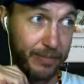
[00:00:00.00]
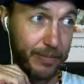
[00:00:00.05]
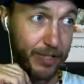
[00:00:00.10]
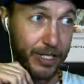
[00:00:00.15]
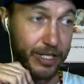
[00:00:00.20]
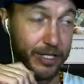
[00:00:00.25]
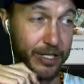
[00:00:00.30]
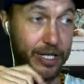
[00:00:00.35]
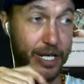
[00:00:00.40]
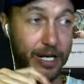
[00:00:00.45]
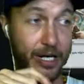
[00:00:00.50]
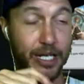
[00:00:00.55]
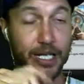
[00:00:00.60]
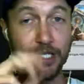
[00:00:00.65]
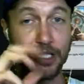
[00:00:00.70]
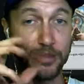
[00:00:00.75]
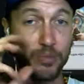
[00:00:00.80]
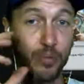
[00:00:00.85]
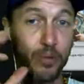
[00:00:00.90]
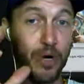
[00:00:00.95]
Like, that
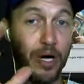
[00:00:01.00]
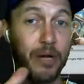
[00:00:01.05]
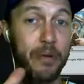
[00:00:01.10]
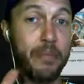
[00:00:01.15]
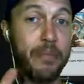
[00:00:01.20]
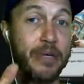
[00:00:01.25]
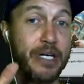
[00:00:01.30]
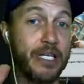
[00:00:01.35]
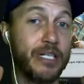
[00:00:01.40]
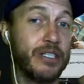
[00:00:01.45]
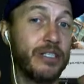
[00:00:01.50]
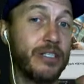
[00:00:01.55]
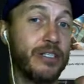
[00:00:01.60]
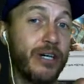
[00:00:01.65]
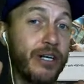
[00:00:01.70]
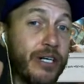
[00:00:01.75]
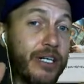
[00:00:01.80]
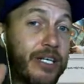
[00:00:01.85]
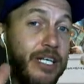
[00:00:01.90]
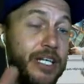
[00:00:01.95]
is one big
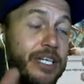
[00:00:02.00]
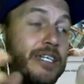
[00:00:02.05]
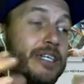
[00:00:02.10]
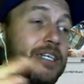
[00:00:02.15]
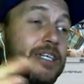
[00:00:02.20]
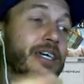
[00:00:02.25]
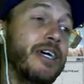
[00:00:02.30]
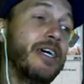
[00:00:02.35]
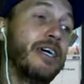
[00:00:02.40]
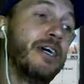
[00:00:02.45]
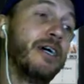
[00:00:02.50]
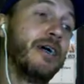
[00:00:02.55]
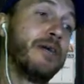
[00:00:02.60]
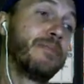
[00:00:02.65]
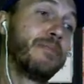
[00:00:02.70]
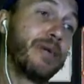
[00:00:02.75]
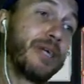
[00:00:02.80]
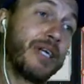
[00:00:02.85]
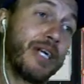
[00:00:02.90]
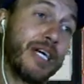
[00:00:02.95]
solid hit,
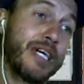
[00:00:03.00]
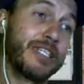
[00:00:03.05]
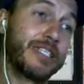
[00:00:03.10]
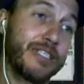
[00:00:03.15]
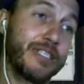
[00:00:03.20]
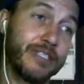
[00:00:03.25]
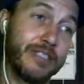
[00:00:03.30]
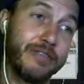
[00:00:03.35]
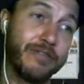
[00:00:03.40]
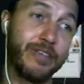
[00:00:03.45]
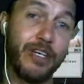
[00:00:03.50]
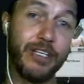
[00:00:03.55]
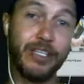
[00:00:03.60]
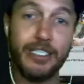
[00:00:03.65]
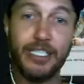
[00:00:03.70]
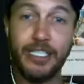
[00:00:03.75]
plus you've got the